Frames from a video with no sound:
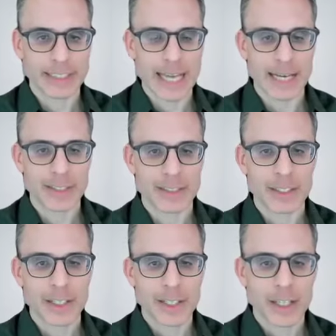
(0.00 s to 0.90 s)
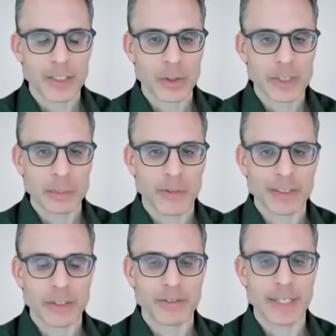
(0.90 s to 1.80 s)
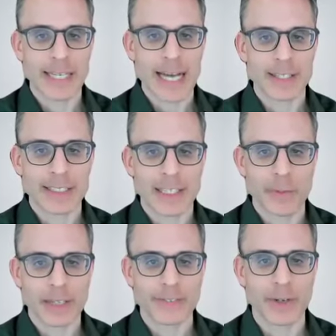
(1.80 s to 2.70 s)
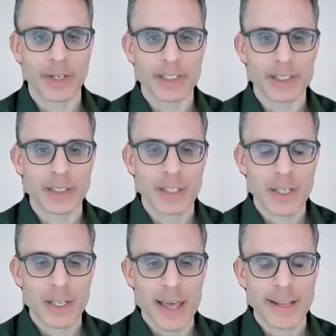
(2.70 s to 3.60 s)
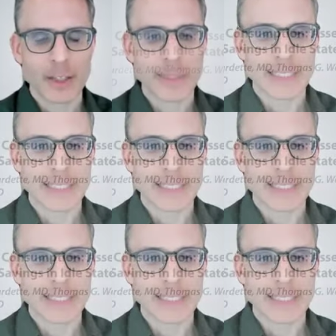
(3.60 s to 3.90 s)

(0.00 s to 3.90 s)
Sachs, Associate Professor of Radiology at Wake Forest, and he'll be